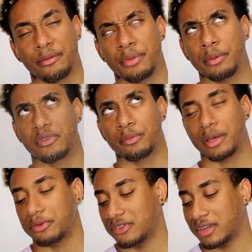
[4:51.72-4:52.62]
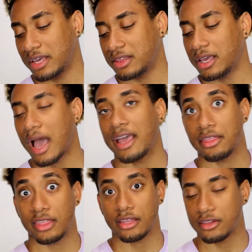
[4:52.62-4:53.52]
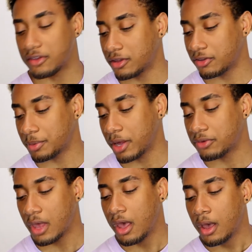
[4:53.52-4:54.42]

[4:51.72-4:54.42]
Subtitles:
Bebs? I think that's how that's pronounced.